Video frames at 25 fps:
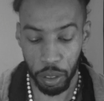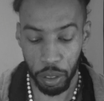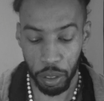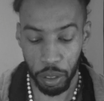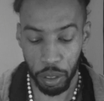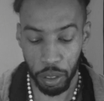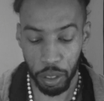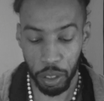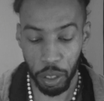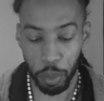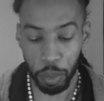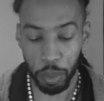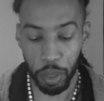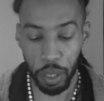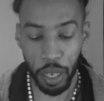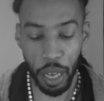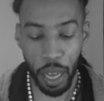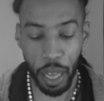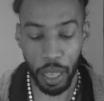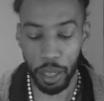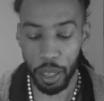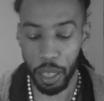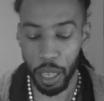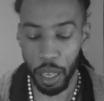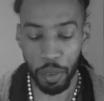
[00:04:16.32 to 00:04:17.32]
Something
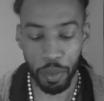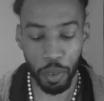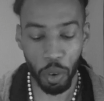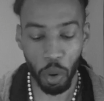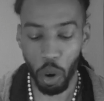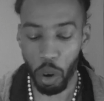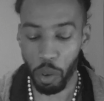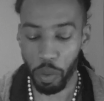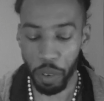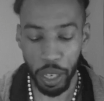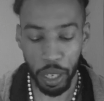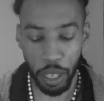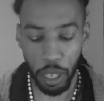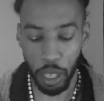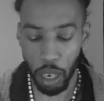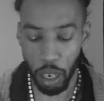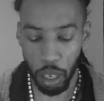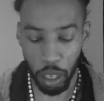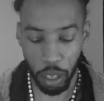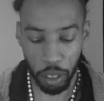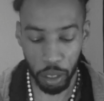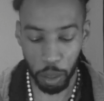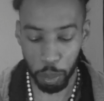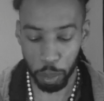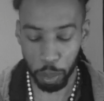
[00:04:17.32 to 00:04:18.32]
that they've already
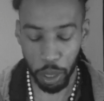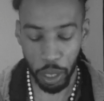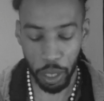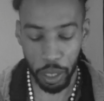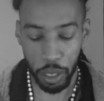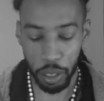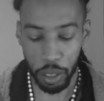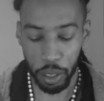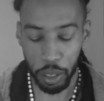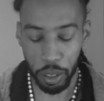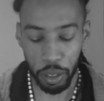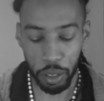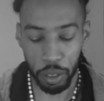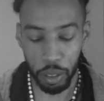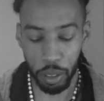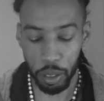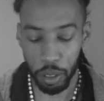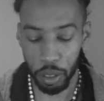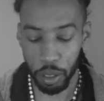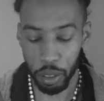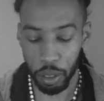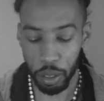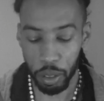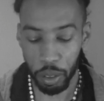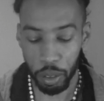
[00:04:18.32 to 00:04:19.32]
contemplated
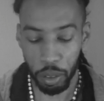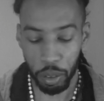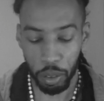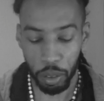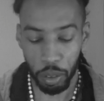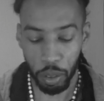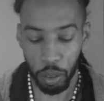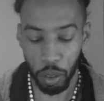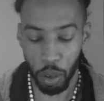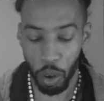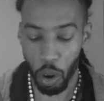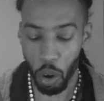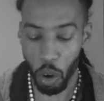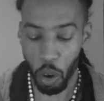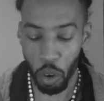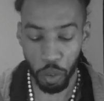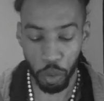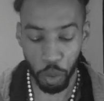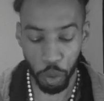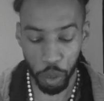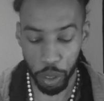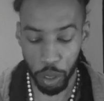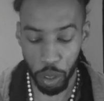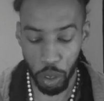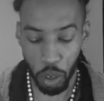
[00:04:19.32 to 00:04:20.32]

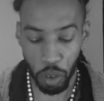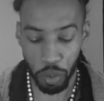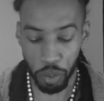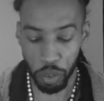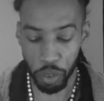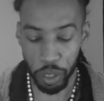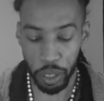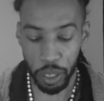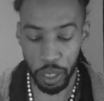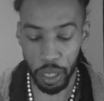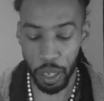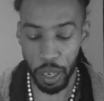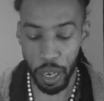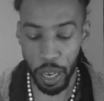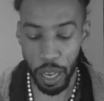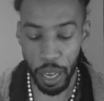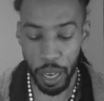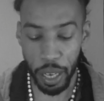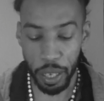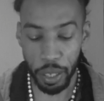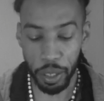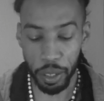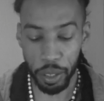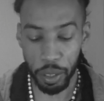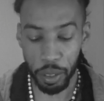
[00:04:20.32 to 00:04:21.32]
over and over in their
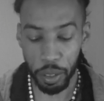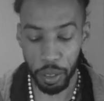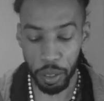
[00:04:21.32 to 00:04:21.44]
head